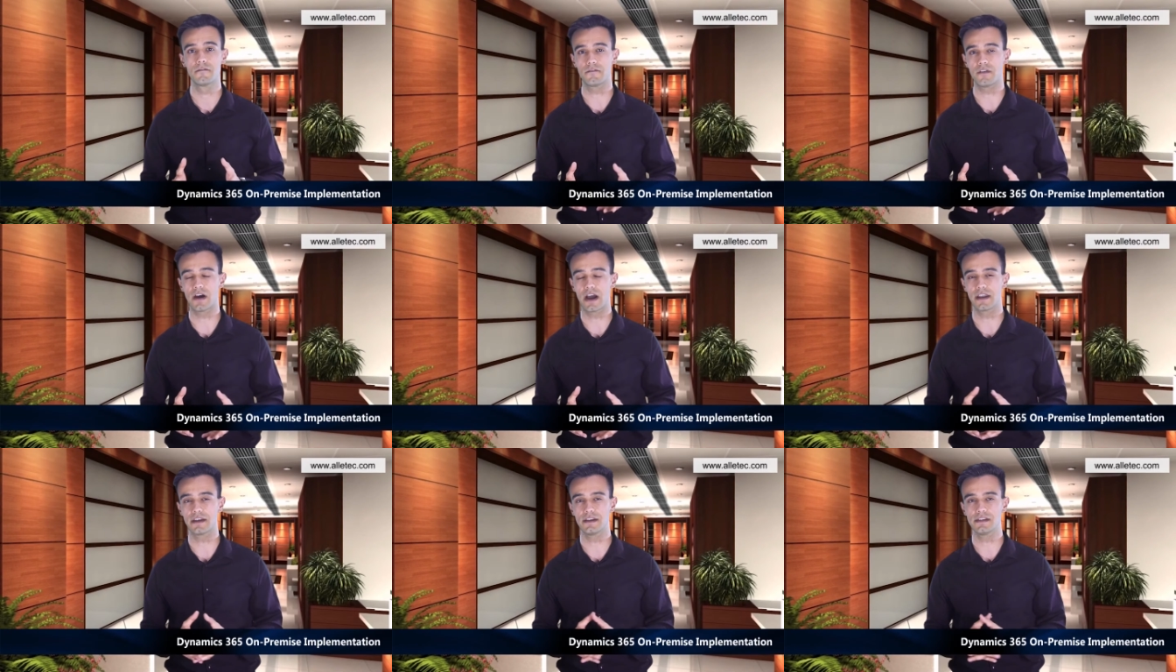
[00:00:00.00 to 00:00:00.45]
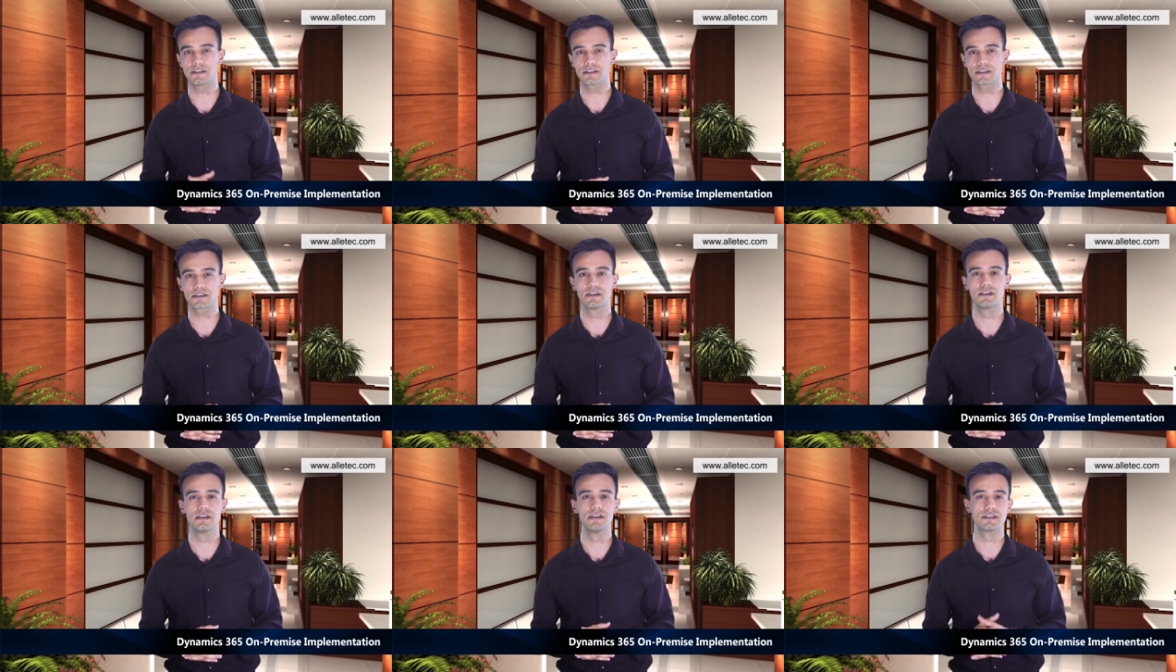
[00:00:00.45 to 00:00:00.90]

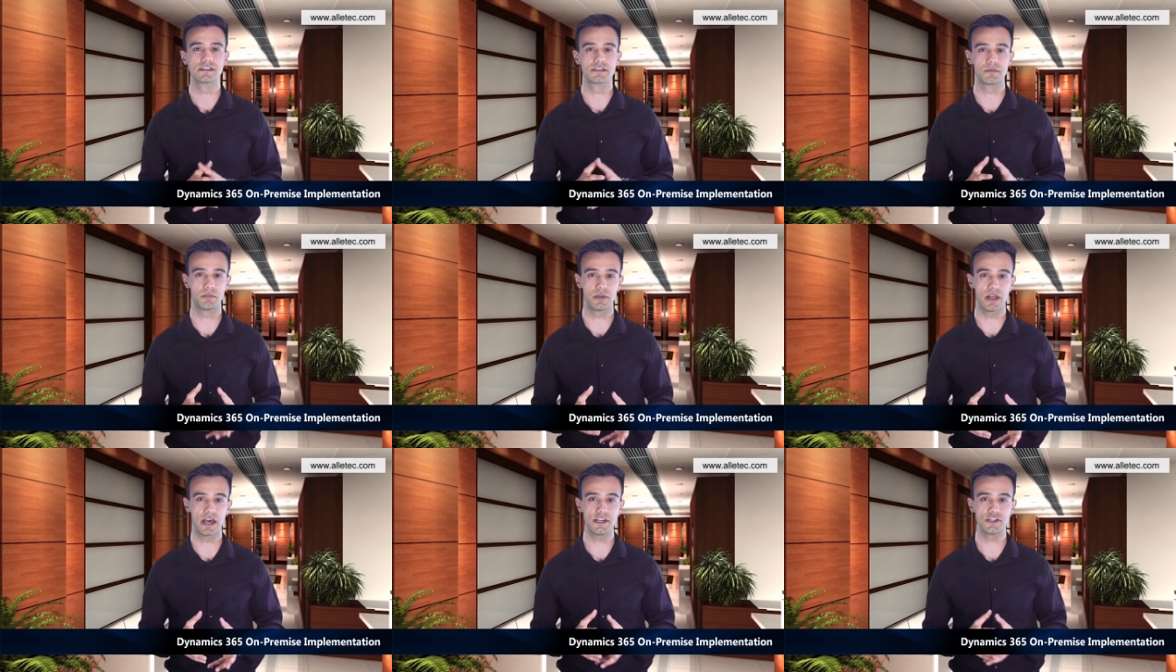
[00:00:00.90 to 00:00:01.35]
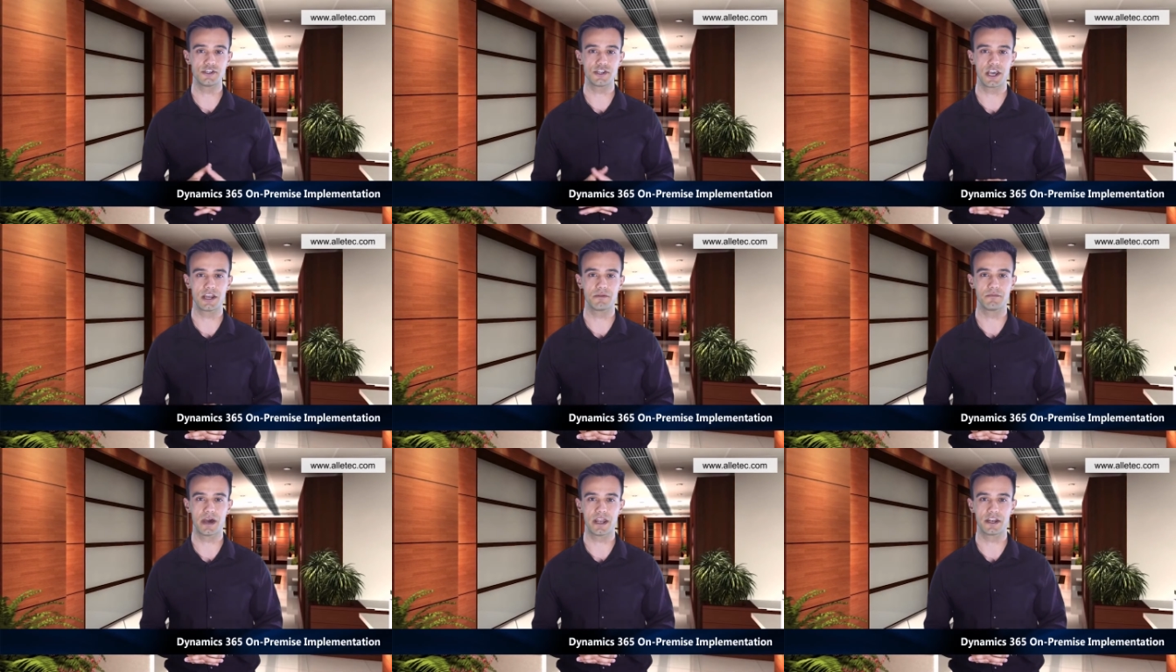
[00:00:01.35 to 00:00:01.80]
Finance, Supply
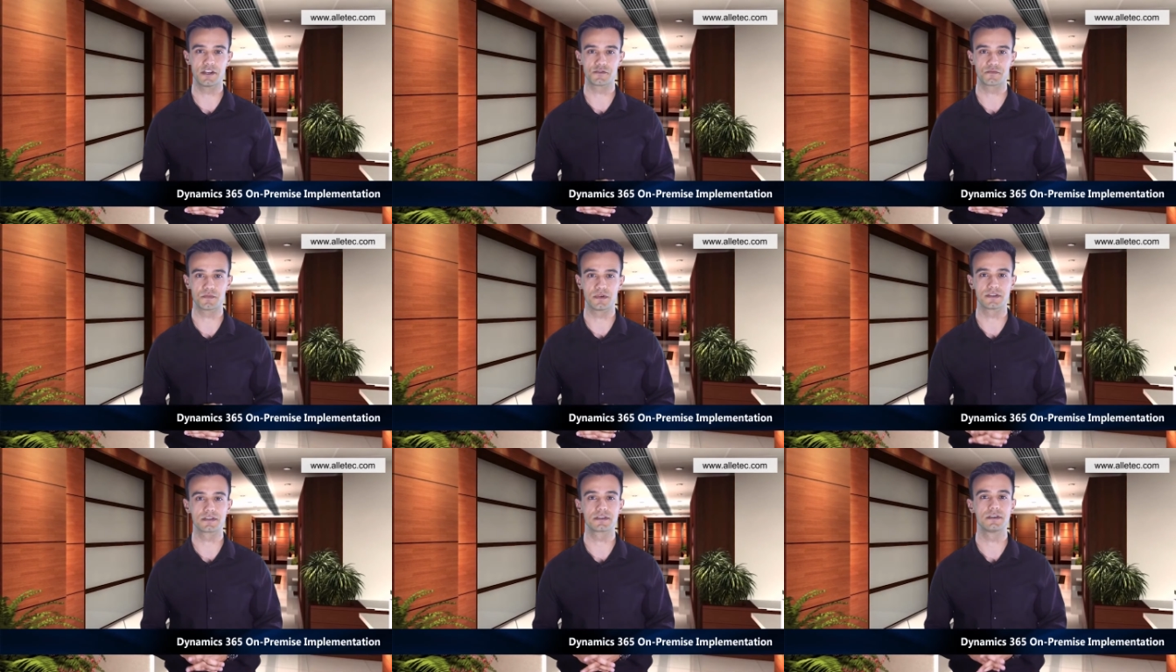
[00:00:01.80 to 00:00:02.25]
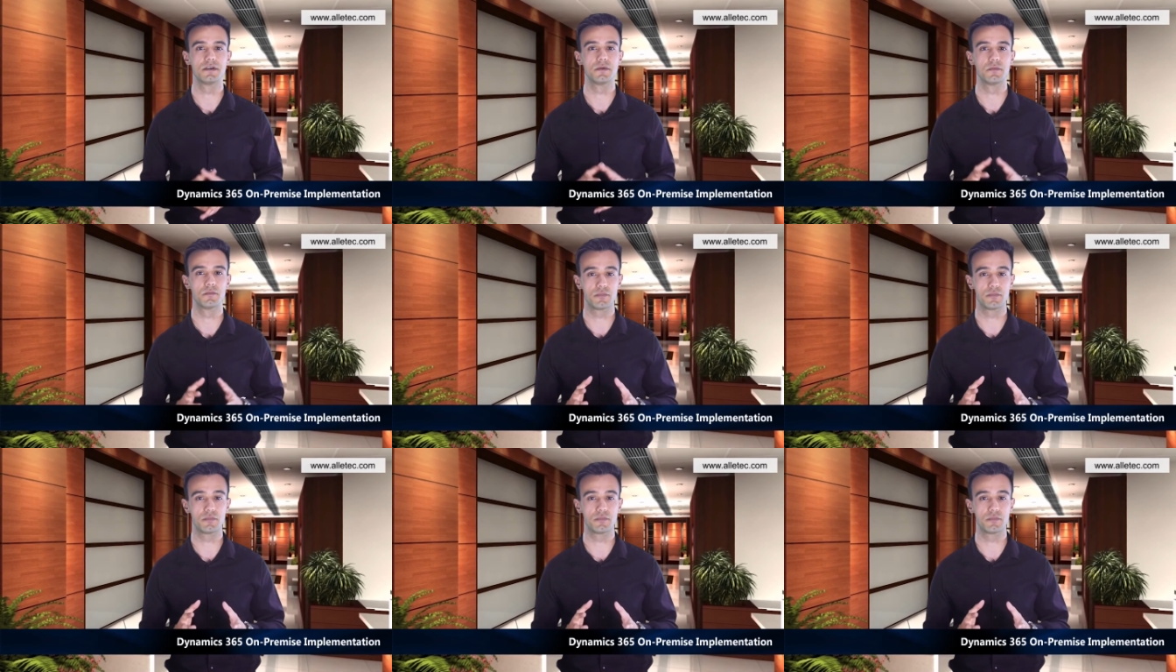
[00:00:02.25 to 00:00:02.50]
Chain Management,